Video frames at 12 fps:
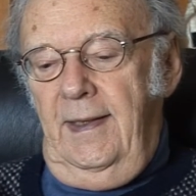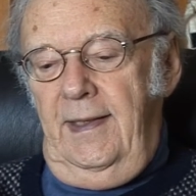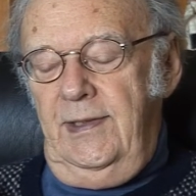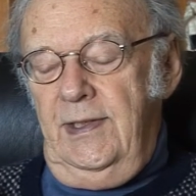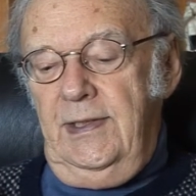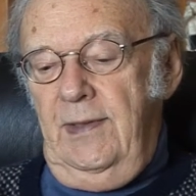I
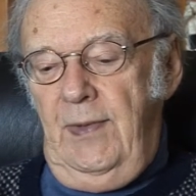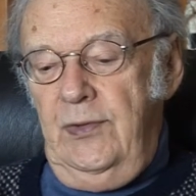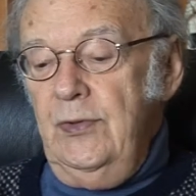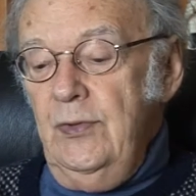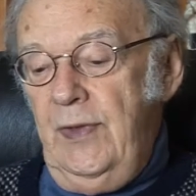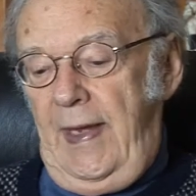just somehow
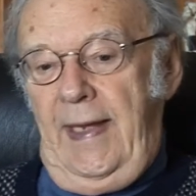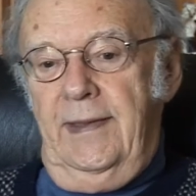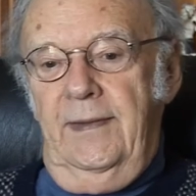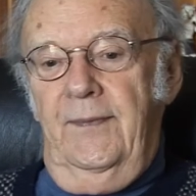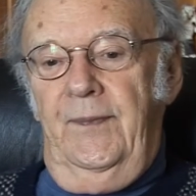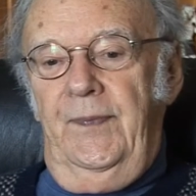knew
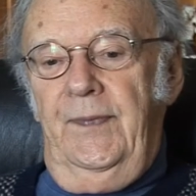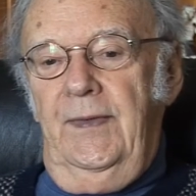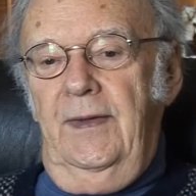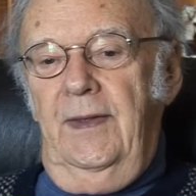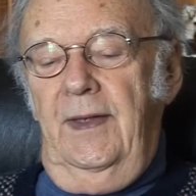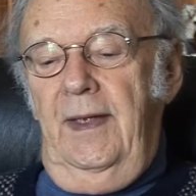that.
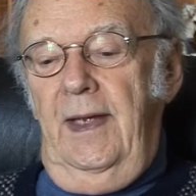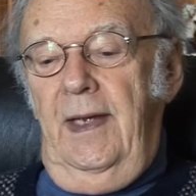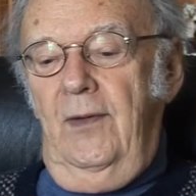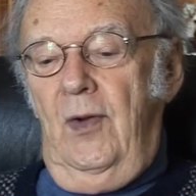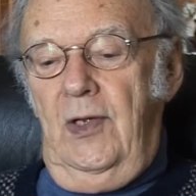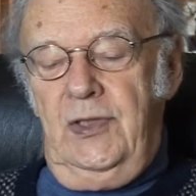
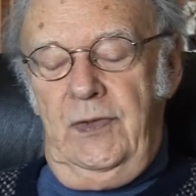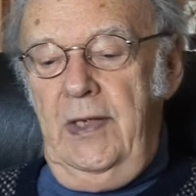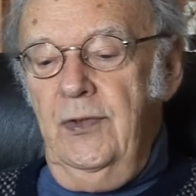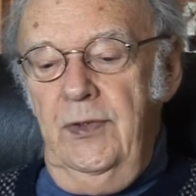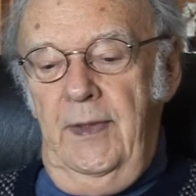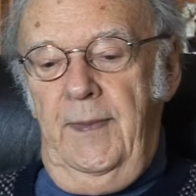And also,
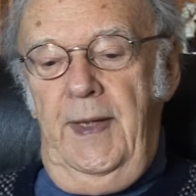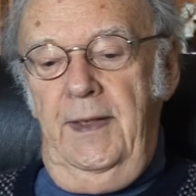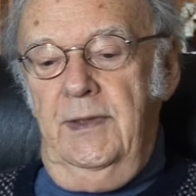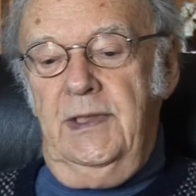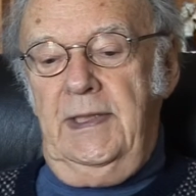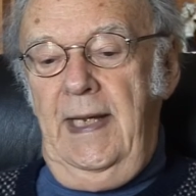I knew that my
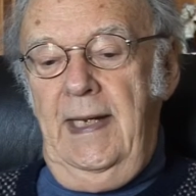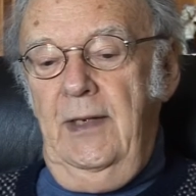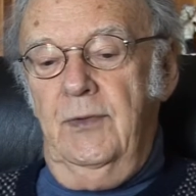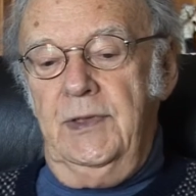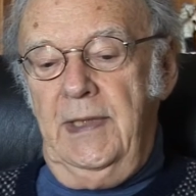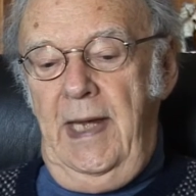
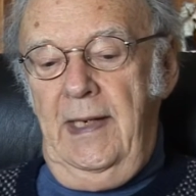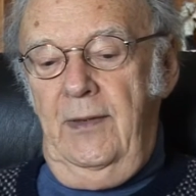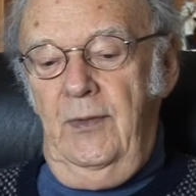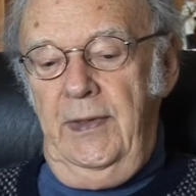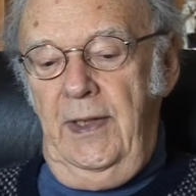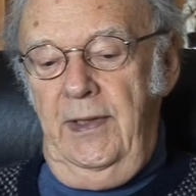understanding was not
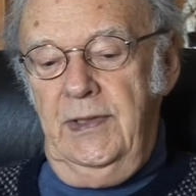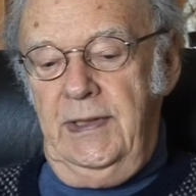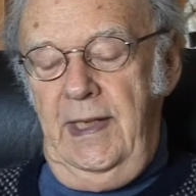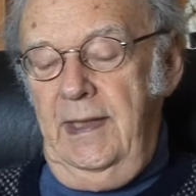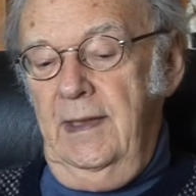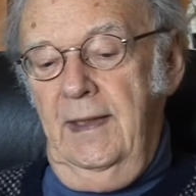
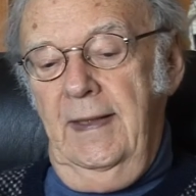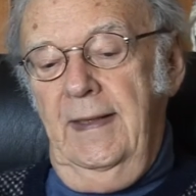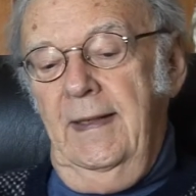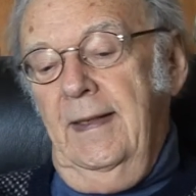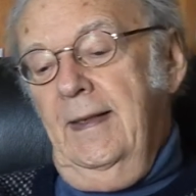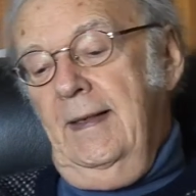understanding.
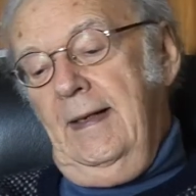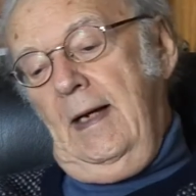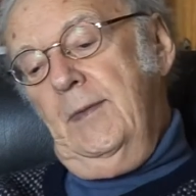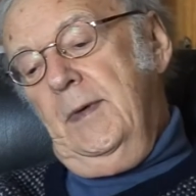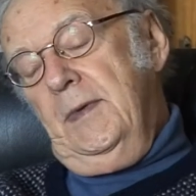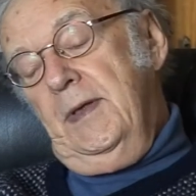
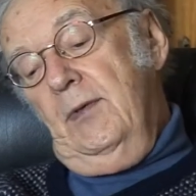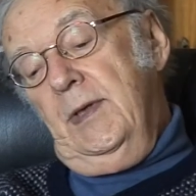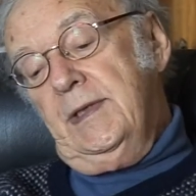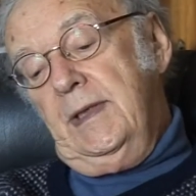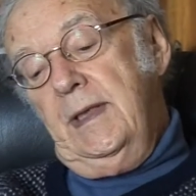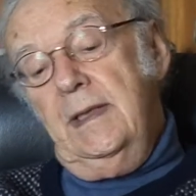I remember there
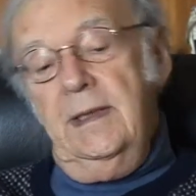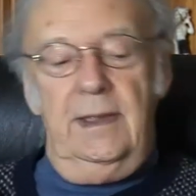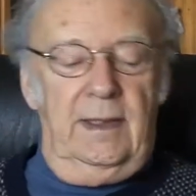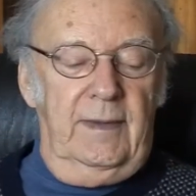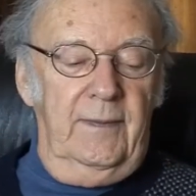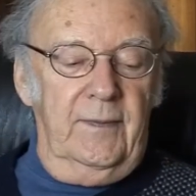was an
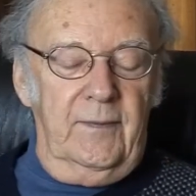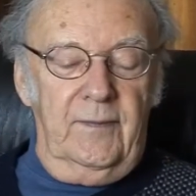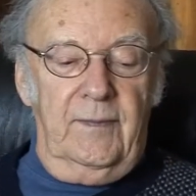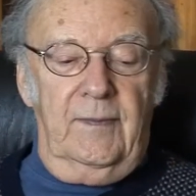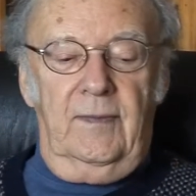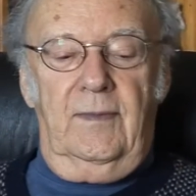Indian,
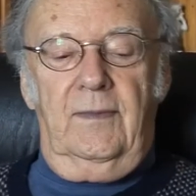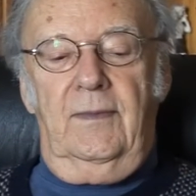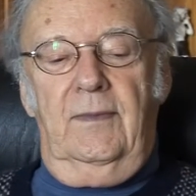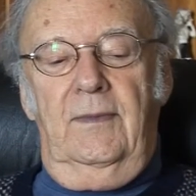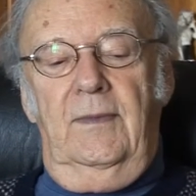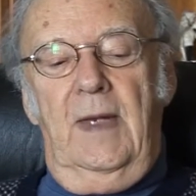
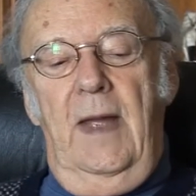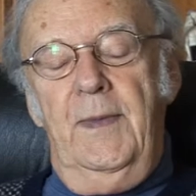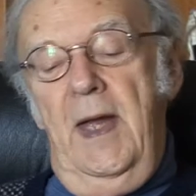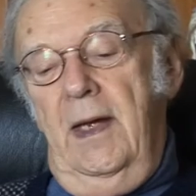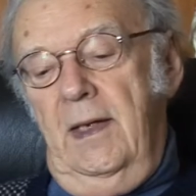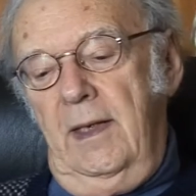
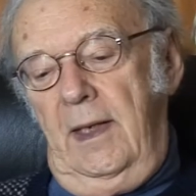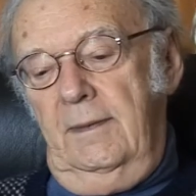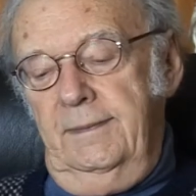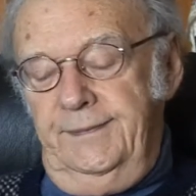Abhyankar,